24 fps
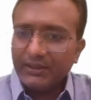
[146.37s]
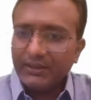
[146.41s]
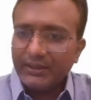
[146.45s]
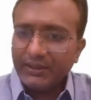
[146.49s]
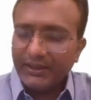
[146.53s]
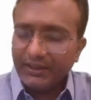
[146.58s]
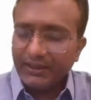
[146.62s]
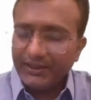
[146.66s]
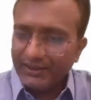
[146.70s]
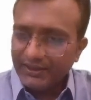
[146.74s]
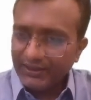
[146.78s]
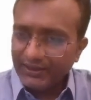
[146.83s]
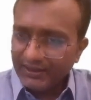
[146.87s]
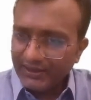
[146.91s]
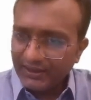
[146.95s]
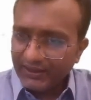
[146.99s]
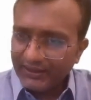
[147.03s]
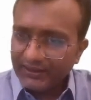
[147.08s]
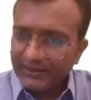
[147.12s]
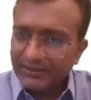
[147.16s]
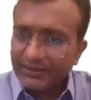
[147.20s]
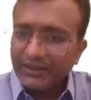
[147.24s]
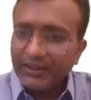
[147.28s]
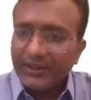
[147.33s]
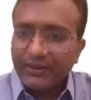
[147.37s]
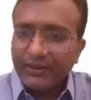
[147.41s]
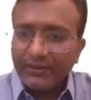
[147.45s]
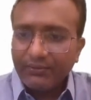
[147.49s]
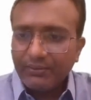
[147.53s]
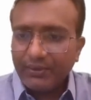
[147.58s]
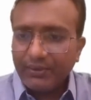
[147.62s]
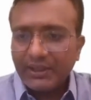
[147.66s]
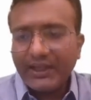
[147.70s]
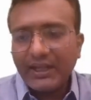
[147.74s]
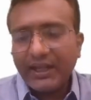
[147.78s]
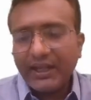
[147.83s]
resistance,
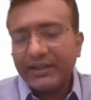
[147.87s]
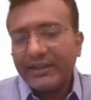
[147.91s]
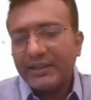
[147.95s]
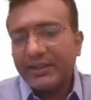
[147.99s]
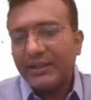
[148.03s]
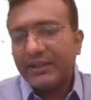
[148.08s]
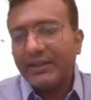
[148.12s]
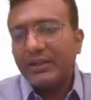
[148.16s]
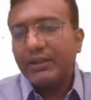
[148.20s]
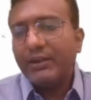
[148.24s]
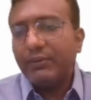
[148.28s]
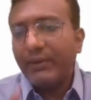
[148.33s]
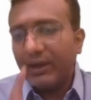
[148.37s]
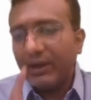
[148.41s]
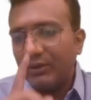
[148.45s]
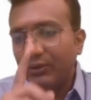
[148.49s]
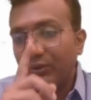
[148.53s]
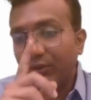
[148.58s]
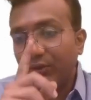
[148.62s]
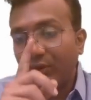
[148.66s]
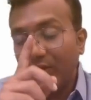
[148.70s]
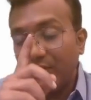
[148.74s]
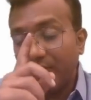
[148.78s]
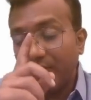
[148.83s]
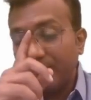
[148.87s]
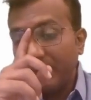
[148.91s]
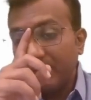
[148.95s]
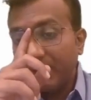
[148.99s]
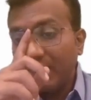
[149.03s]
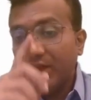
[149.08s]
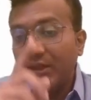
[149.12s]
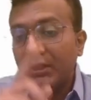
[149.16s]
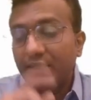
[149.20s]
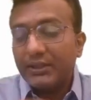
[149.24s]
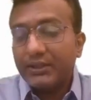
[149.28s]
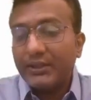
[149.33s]
we can get the value of
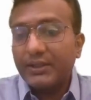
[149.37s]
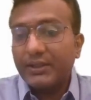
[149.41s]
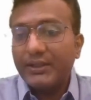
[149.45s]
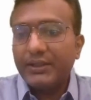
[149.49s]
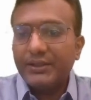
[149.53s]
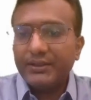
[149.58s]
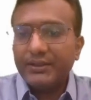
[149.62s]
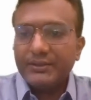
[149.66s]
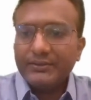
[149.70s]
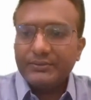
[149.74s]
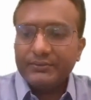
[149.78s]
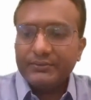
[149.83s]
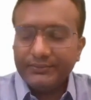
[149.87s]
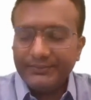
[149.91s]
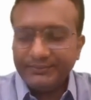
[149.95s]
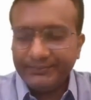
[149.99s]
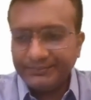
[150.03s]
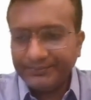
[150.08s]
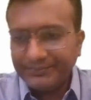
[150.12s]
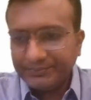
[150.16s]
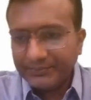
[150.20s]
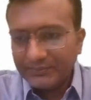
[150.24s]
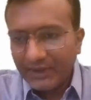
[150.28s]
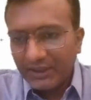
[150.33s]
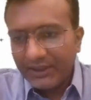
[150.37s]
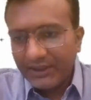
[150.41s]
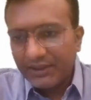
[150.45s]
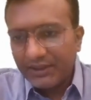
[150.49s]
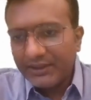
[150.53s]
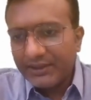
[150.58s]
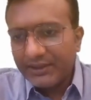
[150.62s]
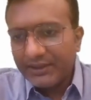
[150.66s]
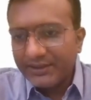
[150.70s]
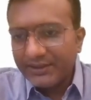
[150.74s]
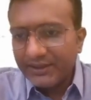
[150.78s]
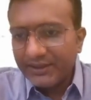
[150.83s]
current in
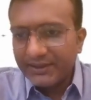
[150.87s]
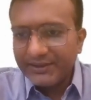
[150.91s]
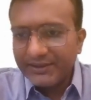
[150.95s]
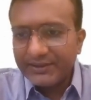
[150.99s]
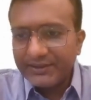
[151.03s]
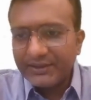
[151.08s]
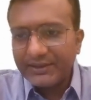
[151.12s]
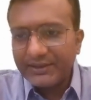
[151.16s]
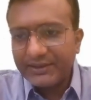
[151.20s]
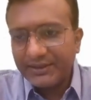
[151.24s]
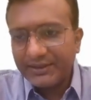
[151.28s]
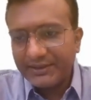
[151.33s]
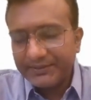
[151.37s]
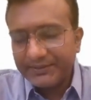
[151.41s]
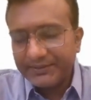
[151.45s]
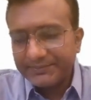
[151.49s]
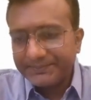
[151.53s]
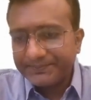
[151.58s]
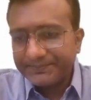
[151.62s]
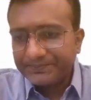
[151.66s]
the series circuit.